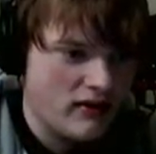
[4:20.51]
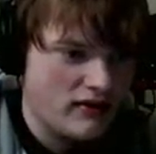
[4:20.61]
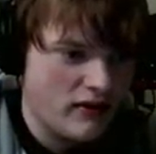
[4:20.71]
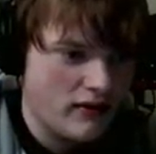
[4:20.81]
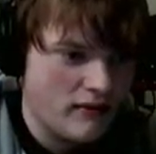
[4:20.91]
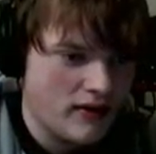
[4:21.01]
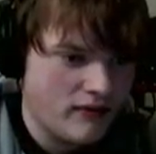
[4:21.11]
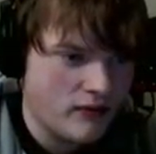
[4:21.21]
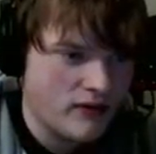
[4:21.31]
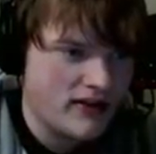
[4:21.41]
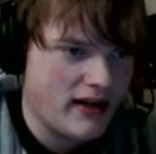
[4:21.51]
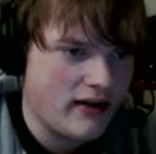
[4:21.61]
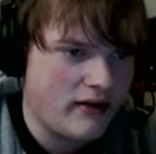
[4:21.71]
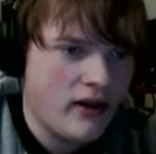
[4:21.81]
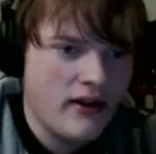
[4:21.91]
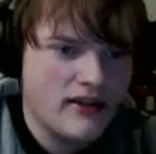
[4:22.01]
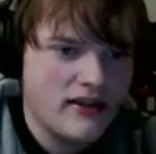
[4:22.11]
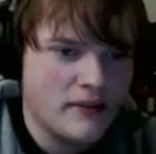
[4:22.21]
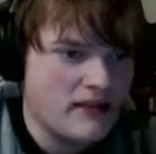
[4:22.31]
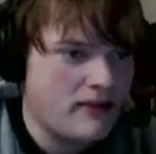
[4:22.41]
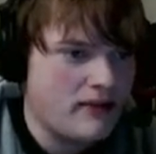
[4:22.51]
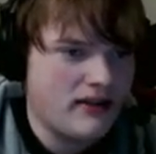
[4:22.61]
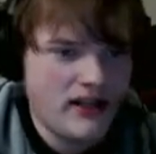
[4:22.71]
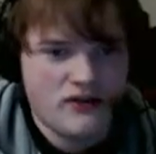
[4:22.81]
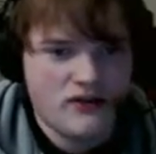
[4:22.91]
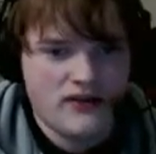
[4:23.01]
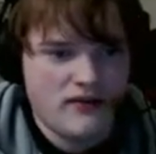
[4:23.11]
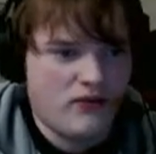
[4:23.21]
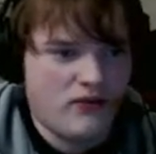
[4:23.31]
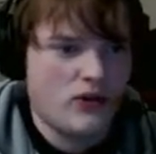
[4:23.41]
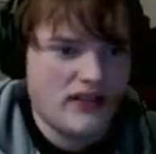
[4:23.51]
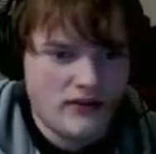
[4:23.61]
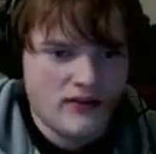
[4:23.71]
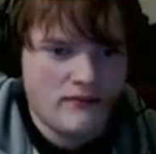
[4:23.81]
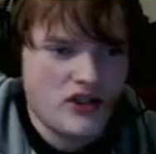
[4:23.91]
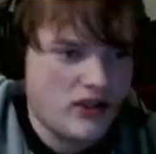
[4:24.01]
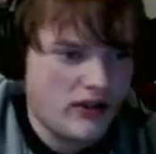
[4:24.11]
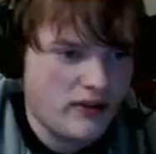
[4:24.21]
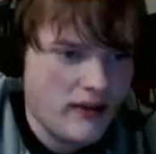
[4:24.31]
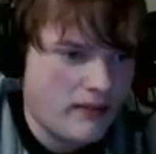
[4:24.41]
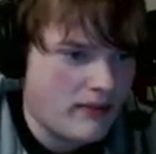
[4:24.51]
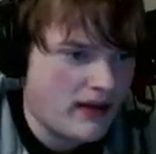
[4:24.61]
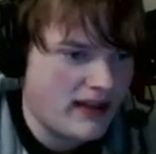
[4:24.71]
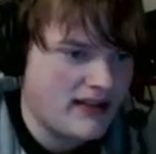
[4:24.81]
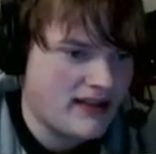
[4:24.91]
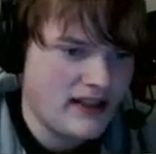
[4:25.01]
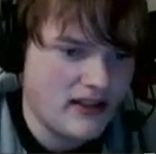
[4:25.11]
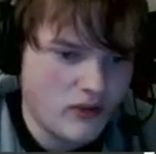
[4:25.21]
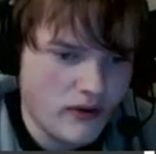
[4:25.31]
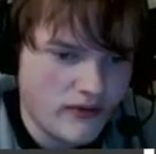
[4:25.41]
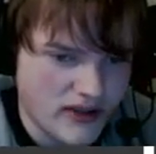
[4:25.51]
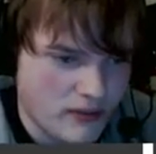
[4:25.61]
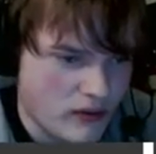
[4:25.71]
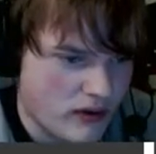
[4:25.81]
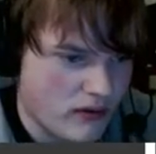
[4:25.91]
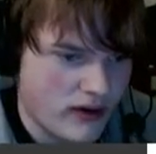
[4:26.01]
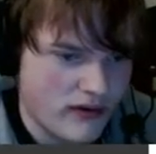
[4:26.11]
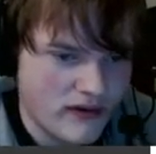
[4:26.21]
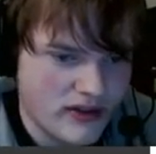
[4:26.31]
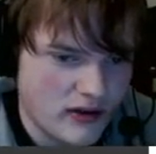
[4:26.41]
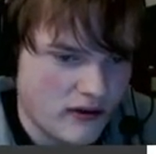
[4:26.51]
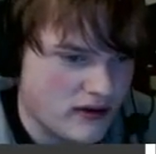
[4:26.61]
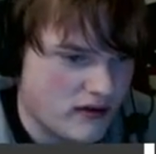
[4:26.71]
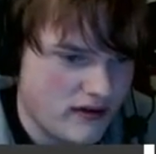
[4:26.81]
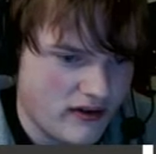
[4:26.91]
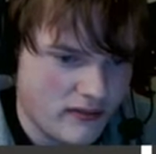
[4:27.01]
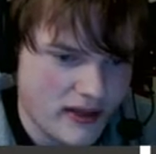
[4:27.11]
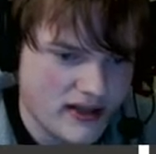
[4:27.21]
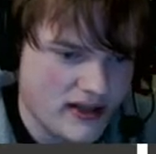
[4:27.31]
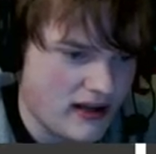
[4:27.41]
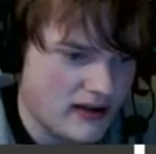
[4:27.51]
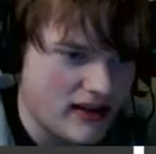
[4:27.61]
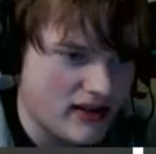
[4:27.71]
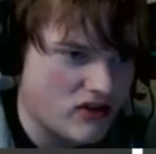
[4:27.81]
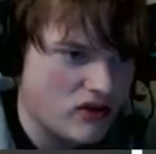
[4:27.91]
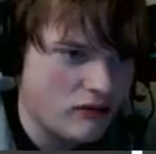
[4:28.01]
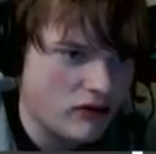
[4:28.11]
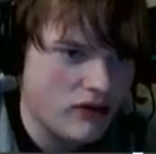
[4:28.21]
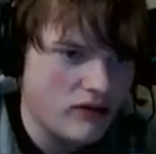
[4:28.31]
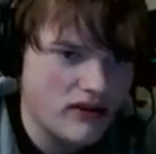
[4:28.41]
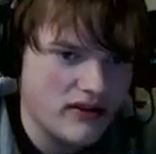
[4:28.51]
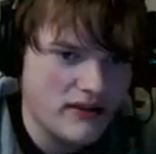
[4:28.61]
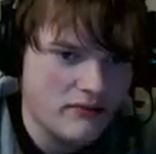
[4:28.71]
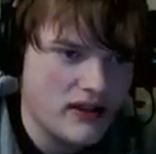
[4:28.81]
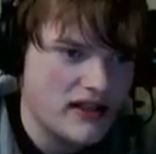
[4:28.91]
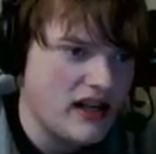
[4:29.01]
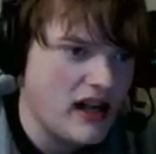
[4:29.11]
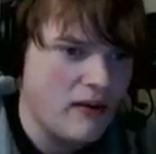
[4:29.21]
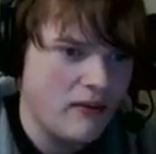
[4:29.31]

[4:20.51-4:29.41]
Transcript: So I'm in the forest now. This must have been the entrance to the forest that was mentioned on the map. I had seen whoever this poking around in those tunnels underneath the man's house had scribbled notes on this place,